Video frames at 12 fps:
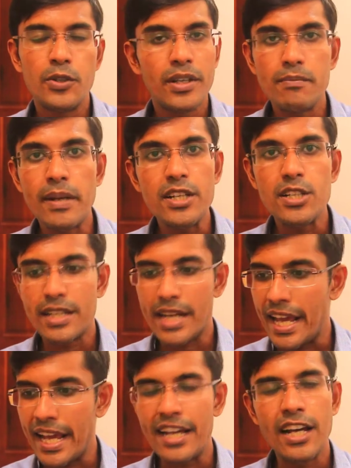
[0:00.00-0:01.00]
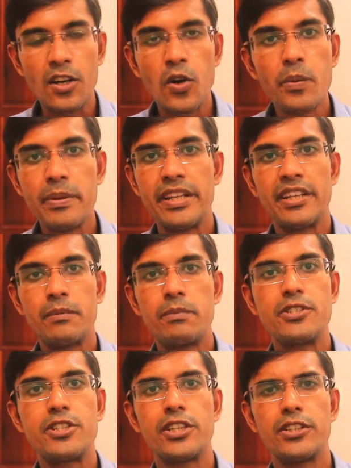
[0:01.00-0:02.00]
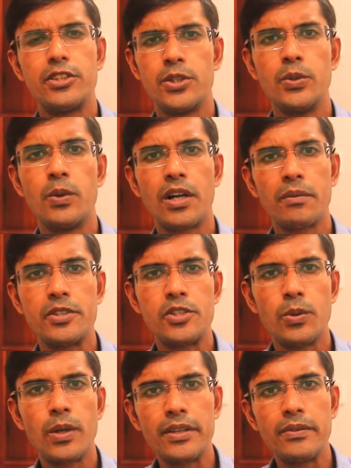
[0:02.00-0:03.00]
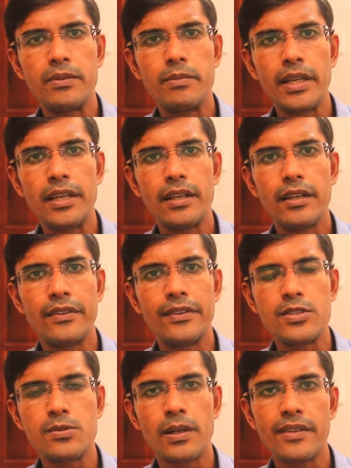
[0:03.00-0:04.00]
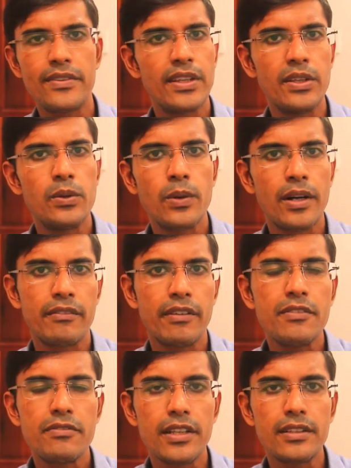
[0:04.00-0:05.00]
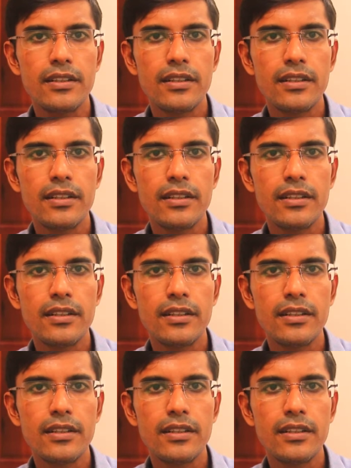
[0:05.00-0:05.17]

mention that, hey, I got an opening in a position. Do you want to be joining with me on this one? I think you are a great fit.